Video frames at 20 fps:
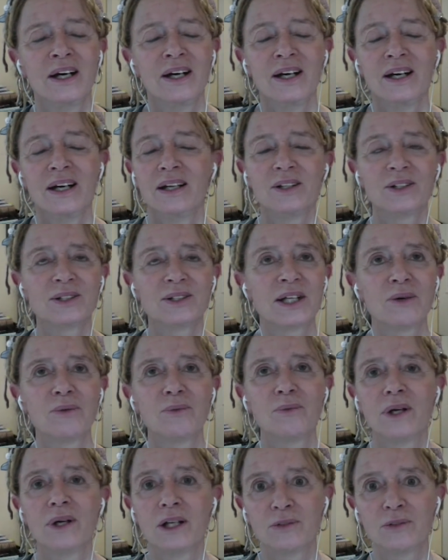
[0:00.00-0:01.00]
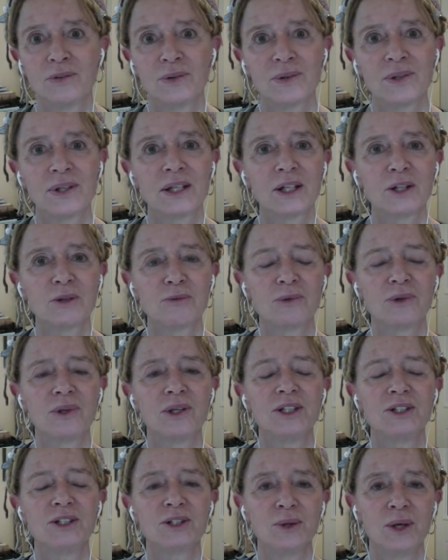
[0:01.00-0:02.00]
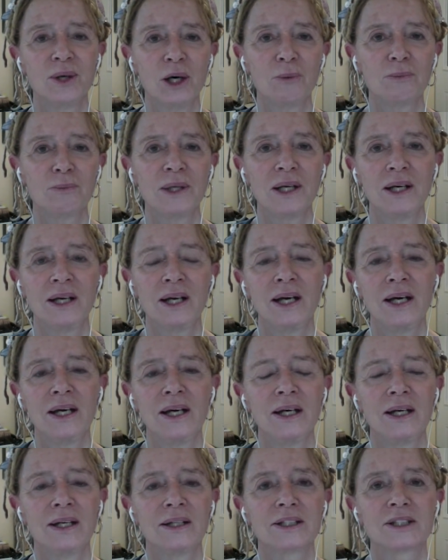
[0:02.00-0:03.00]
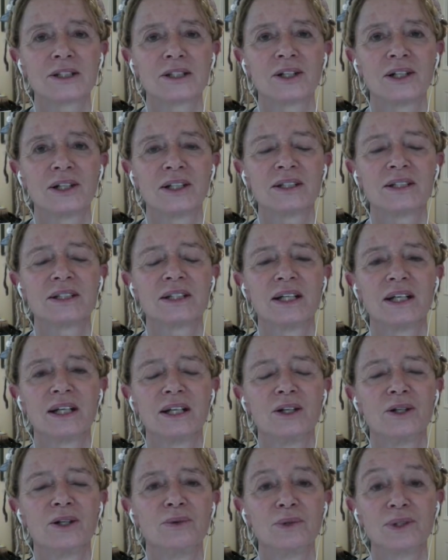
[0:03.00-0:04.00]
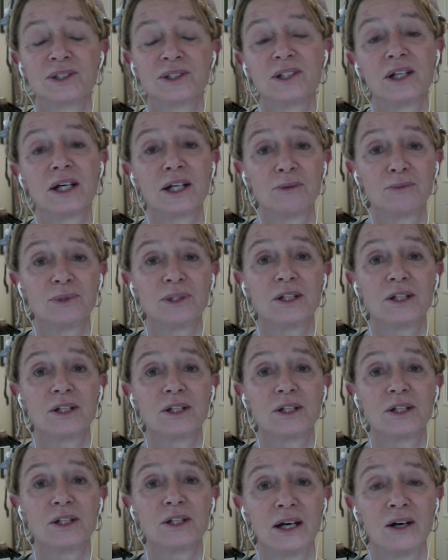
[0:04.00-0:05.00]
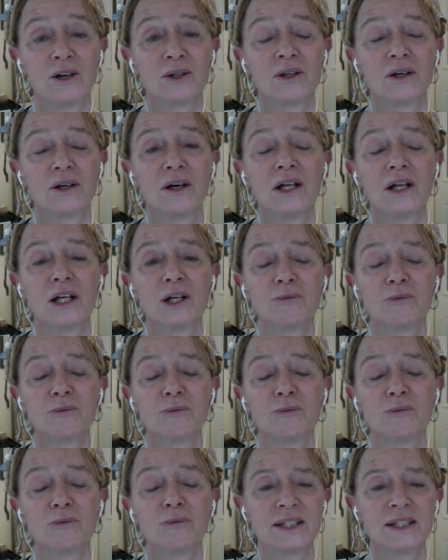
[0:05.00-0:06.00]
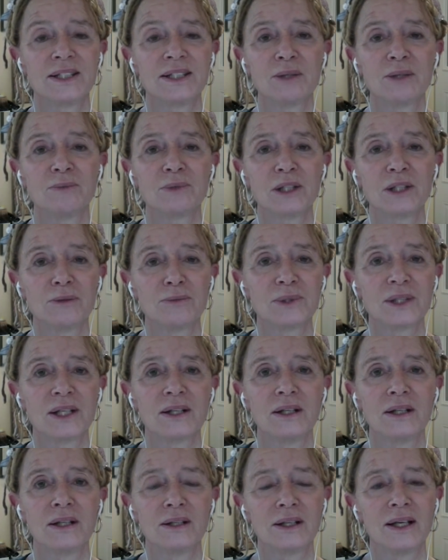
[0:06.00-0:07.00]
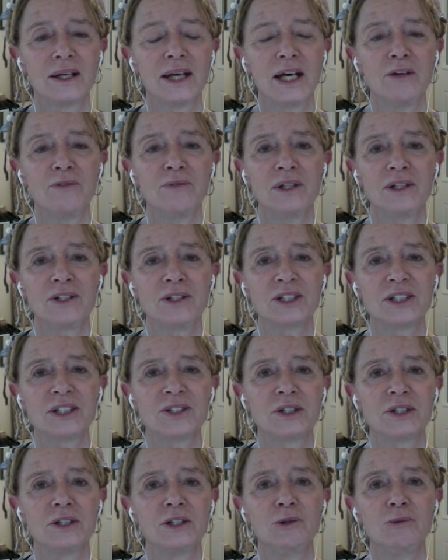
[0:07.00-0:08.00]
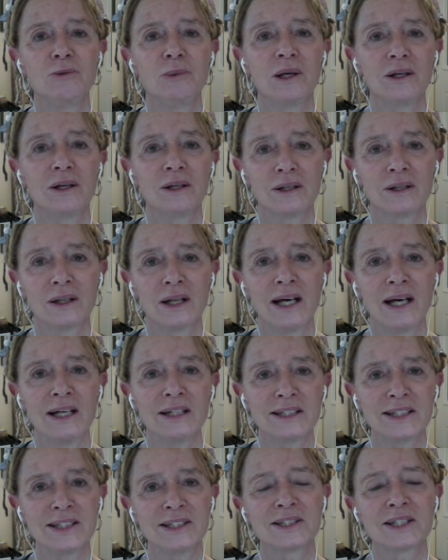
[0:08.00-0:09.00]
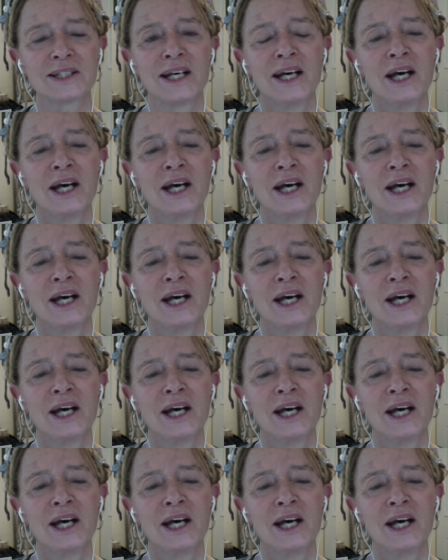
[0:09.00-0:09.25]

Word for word: and there's that wonderful thing the priest who helped AA get started said, who was not himself an alcoholic, but he said, Sometimes I think that heaven is just a new pair of glasses.